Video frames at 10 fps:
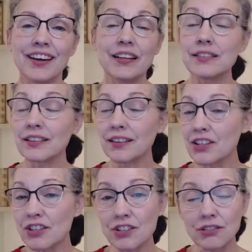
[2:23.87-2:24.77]
It's
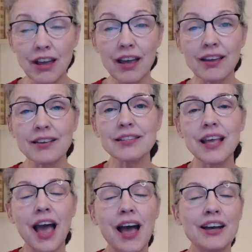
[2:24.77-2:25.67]
delicious, you guys.
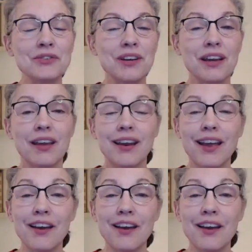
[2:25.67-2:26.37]
I drink it